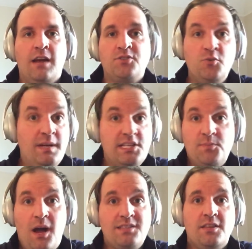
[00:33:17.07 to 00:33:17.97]
out too many
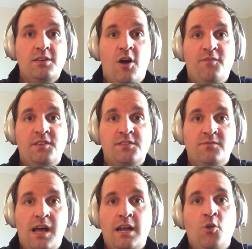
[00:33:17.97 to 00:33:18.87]
spots on the offensive line.